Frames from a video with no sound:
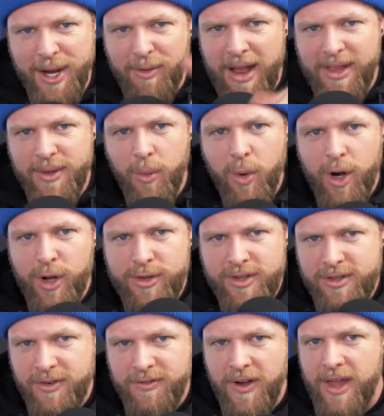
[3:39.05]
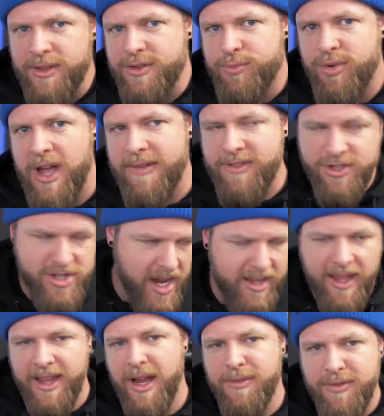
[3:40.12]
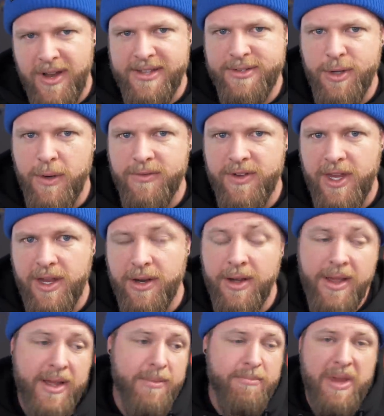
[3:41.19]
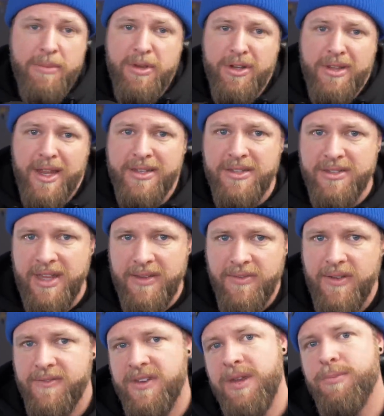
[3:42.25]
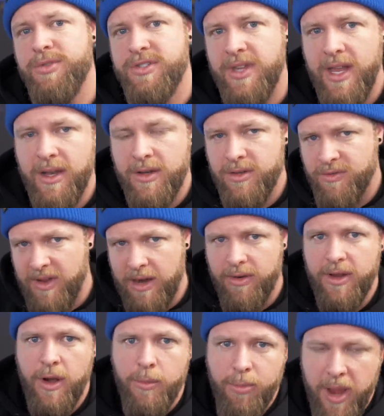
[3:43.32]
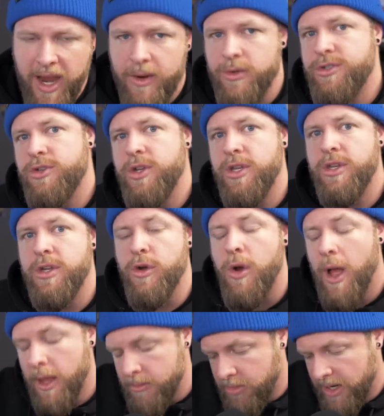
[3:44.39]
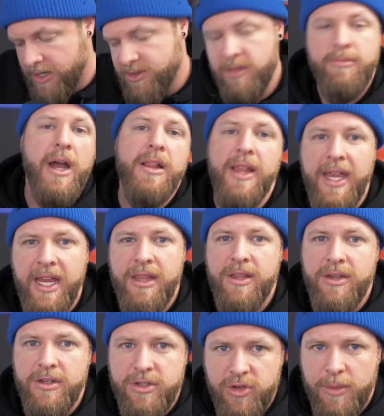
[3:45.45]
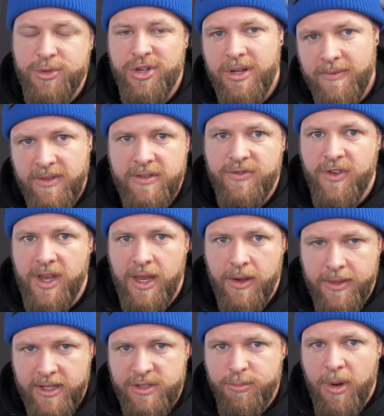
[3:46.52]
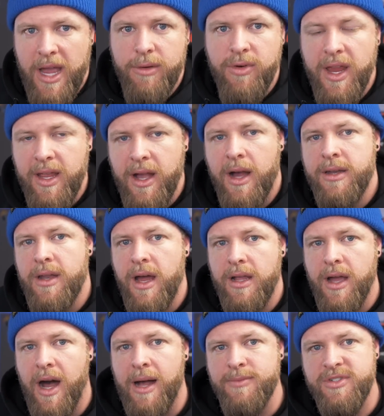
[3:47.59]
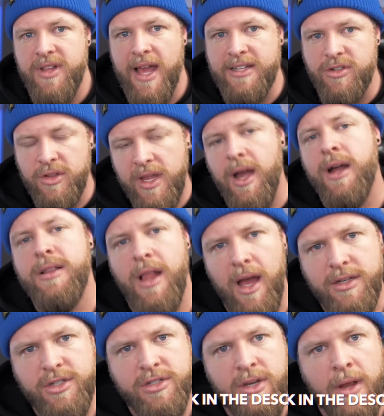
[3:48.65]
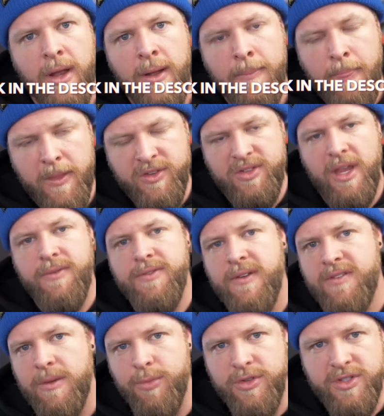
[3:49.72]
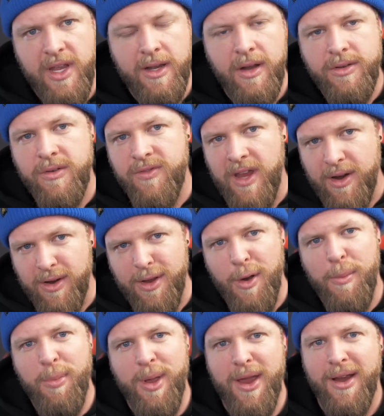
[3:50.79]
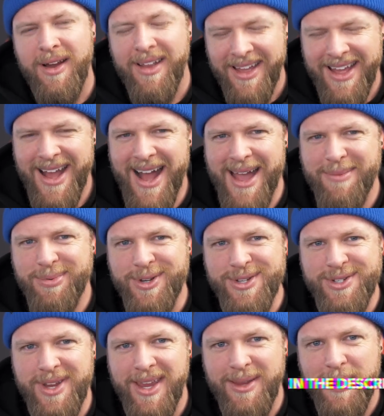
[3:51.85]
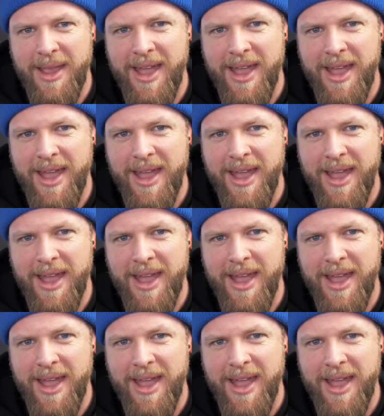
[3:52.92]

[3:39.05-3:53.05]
around the world in your father's private jet like our friend Sophie here, maybe you'd like to save 15% on your very own pair, which you can do by using my link in the description of this video. That's buyraycon.com/LeonLush to save 15% on your very own pair. I appreciate you